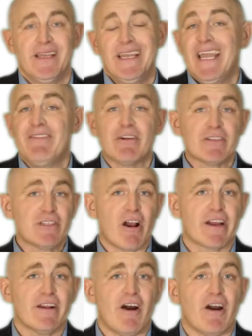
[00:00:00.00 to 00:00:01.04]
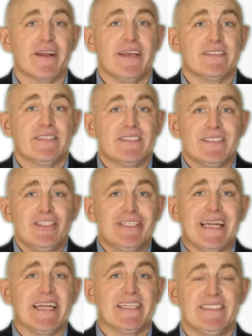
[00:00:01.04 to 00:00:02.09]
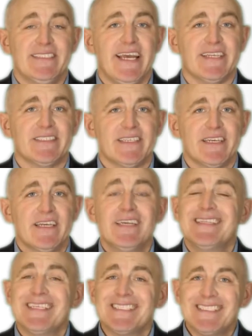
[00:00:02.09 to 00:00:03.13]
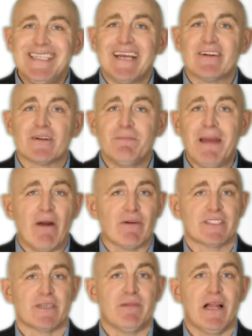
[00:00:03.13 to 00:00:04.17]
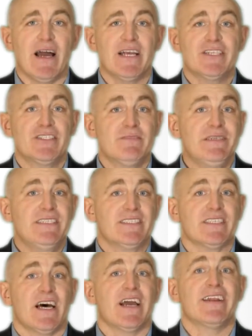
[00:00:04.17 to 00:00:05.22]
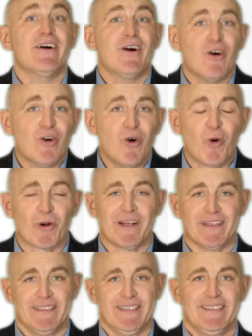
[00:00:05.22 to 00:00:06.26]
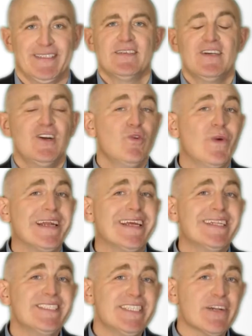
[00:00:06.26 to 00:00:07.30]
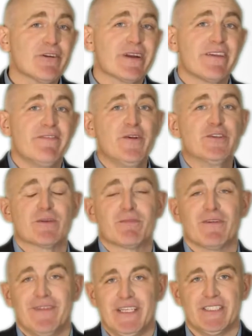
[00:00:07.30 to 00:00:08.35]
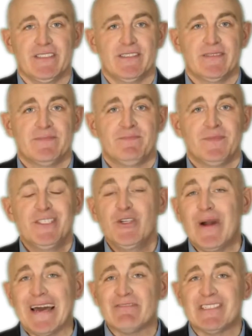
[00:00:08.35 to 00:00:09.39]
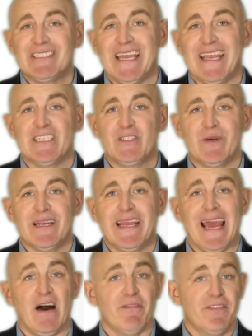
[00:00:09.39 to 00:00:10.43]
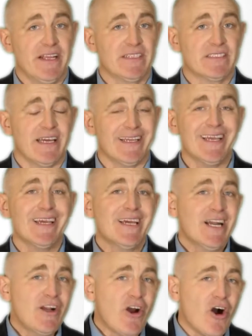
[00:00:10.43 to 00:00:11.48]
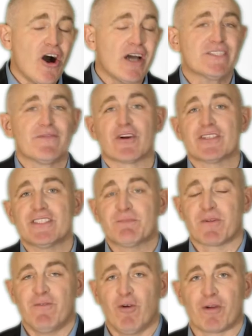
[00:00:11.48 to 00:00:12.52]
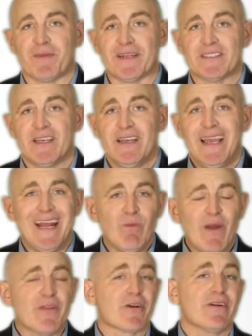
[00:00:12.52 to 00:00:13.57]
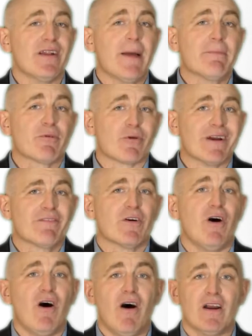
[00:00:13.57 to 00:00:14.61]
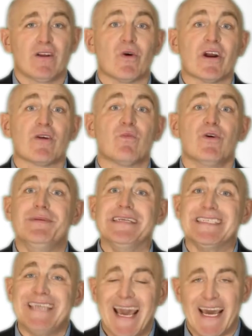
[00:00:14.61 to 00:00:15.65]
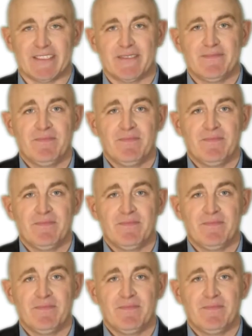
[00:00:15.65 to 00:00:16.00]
If your target audience is in the United States, the standard power supply should be designed accordingly. When considering future provisions, you'll have to take into account things like cost versus performance and whether or not peripheral hardware will be attached.